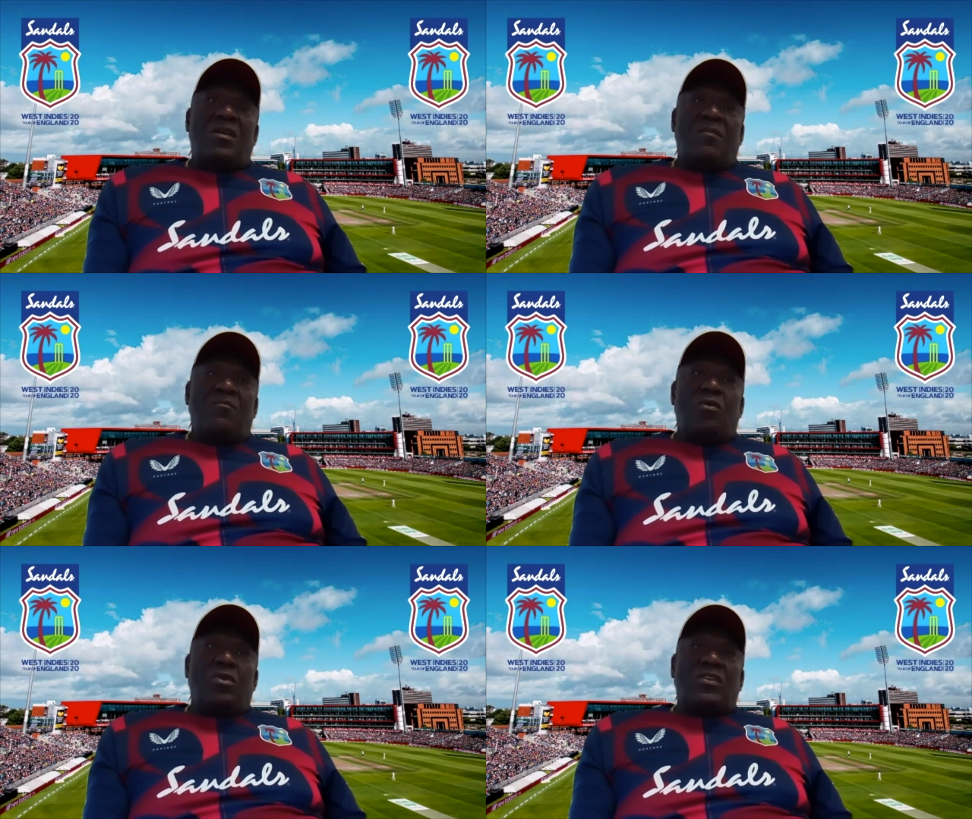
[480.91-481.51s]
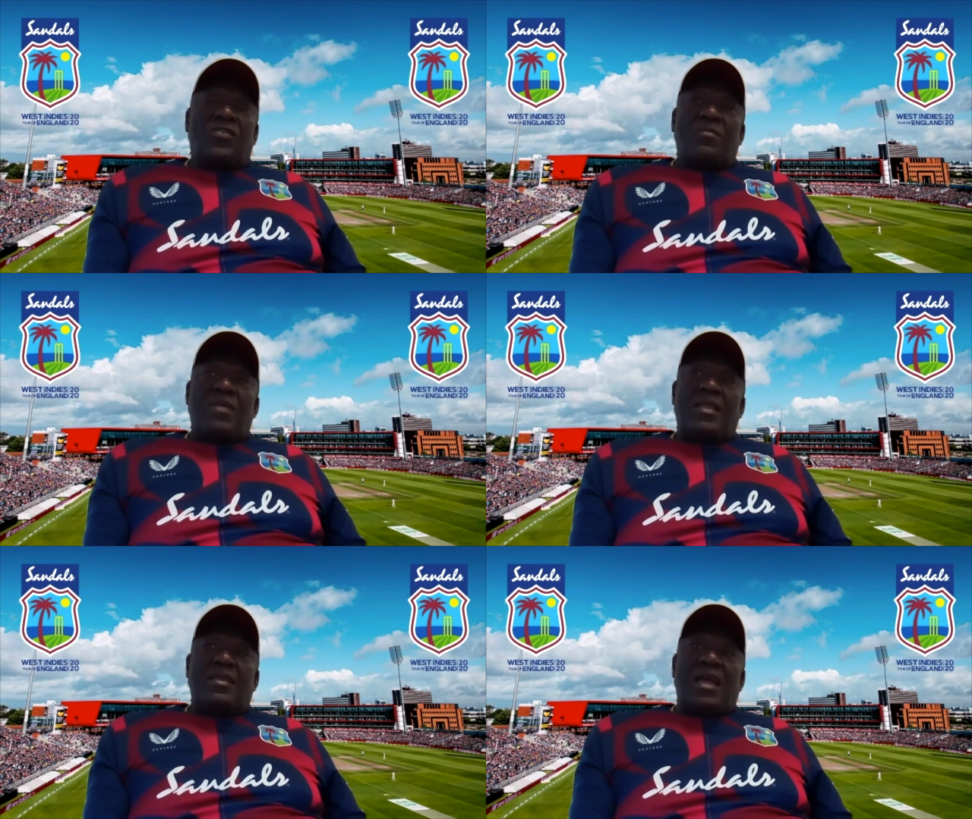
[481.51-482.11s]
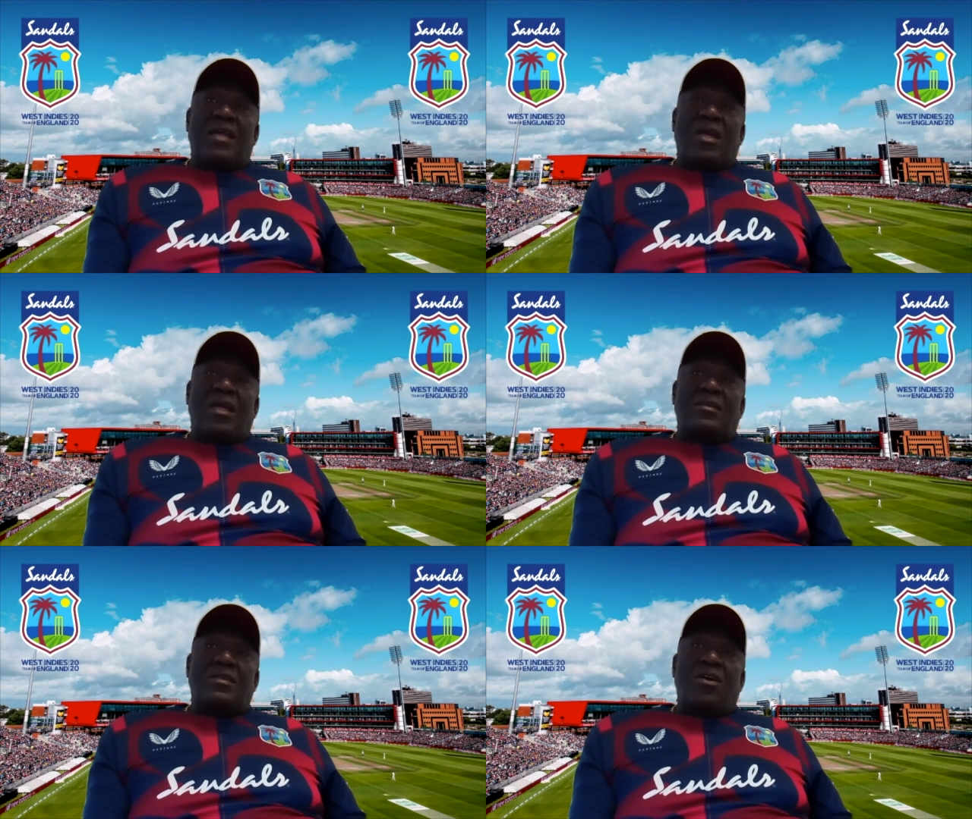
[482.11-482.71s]
bowlers from
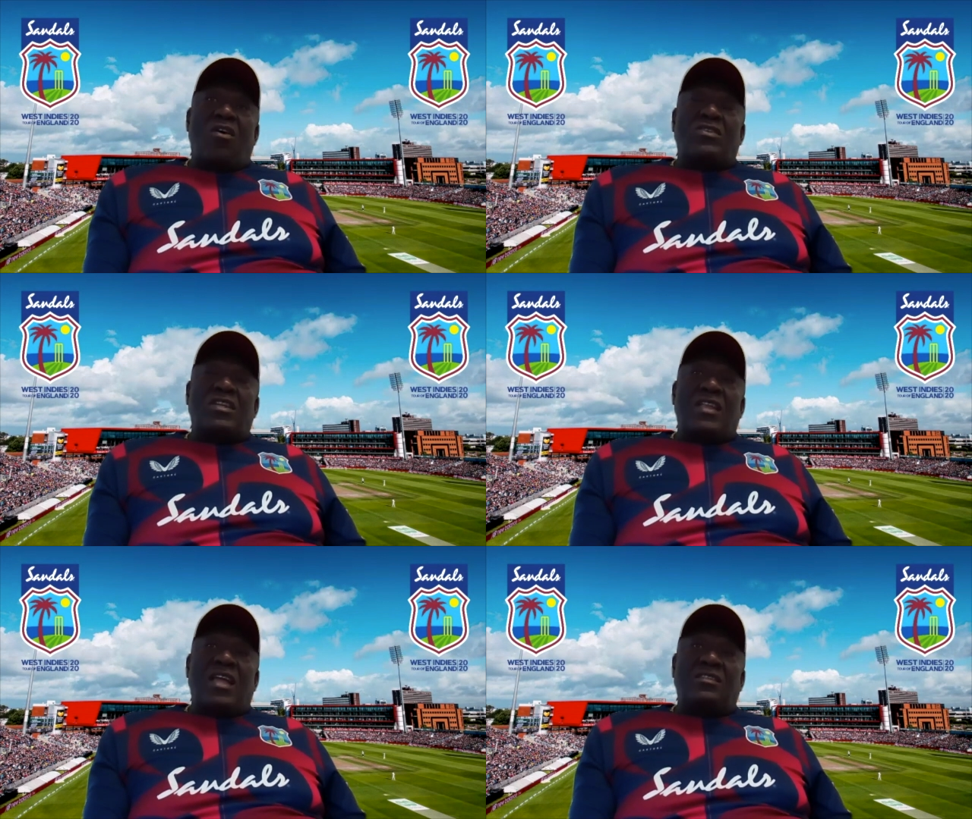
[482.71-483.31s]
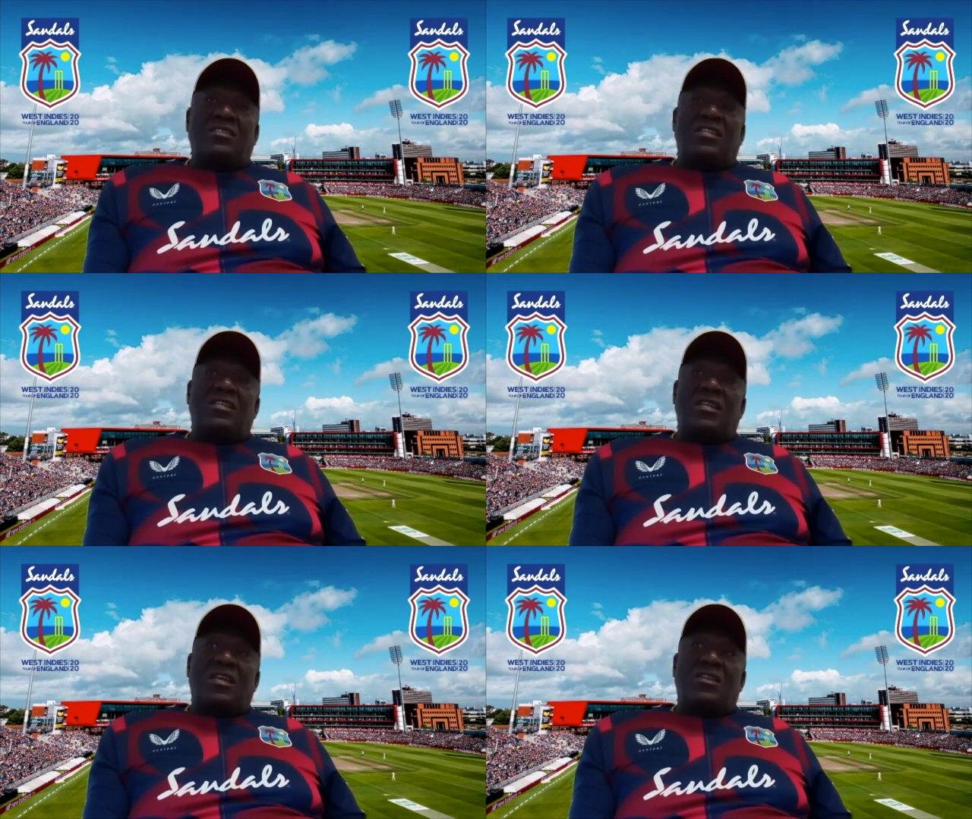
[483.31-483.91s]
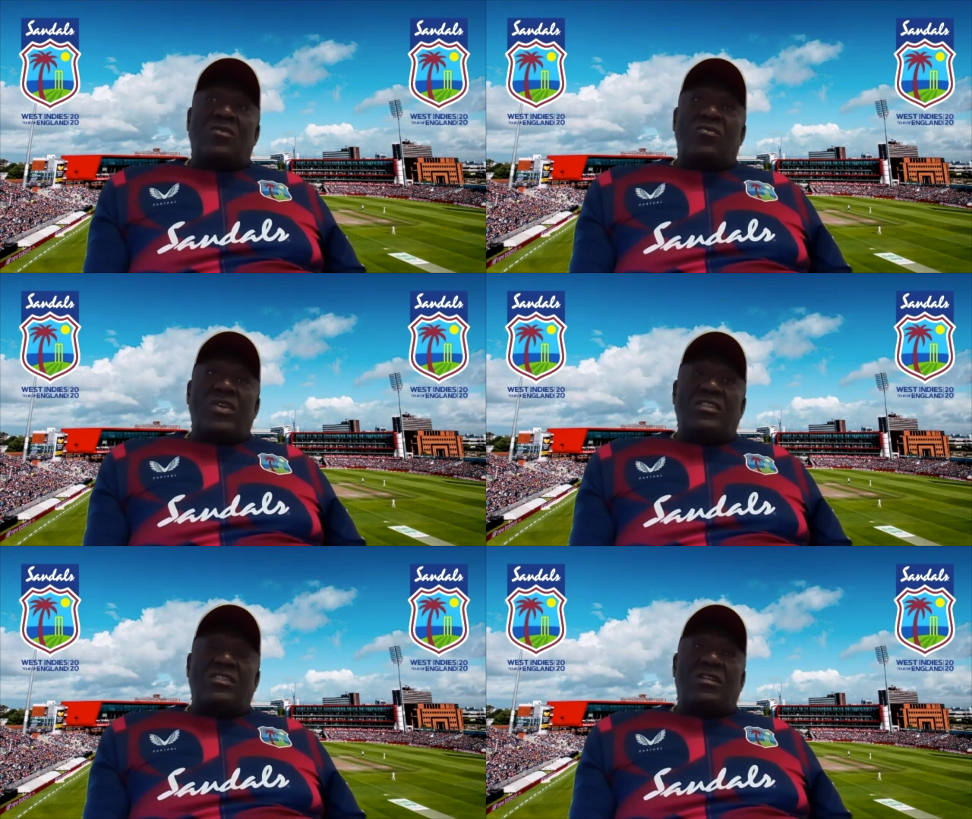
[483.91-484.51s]
that under-19 in the
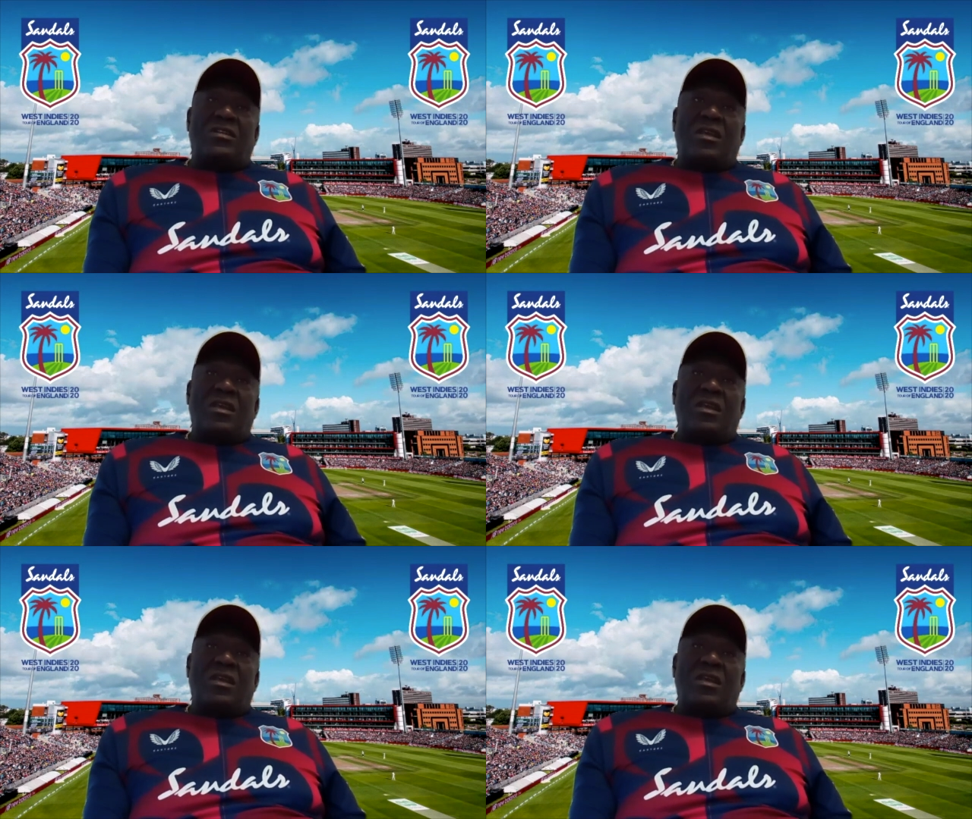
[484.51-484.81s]
region.